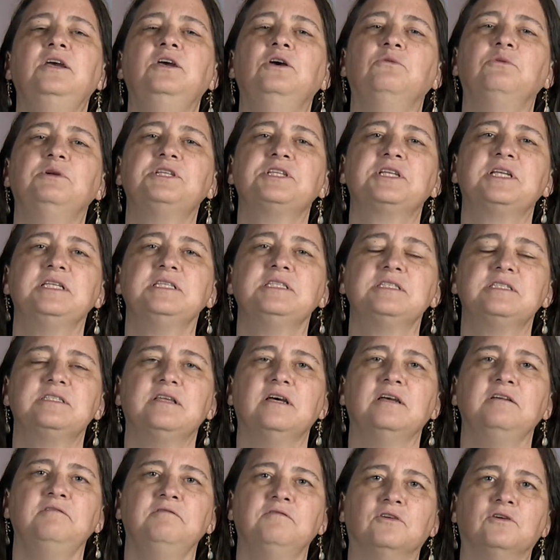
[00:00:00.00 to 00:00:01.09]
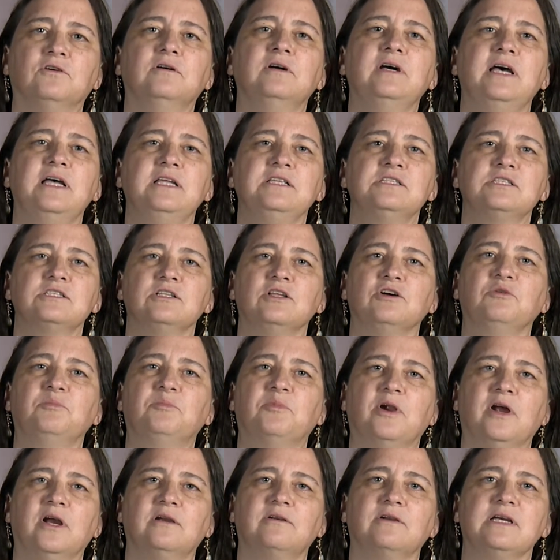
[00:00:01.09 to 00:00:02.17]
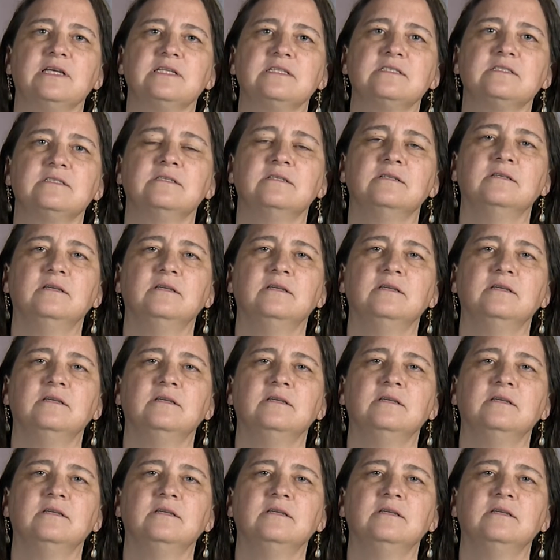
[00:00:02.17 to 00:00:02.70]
which can stifle and slow progress.